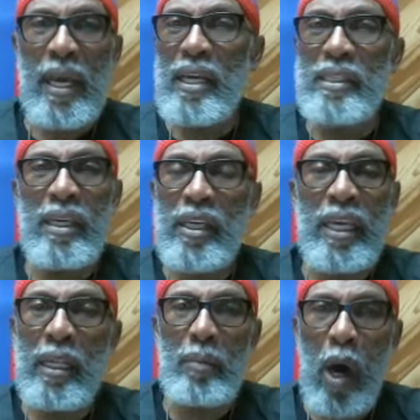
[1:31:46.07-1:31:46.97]
He said,
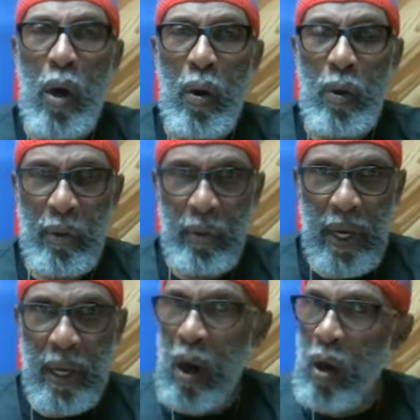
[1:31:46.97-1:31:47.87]
kill them all
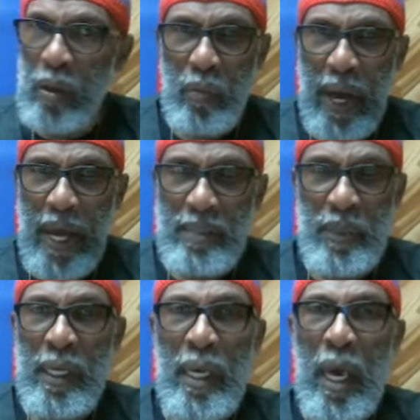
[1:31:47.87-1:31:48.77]
right? All the wise men.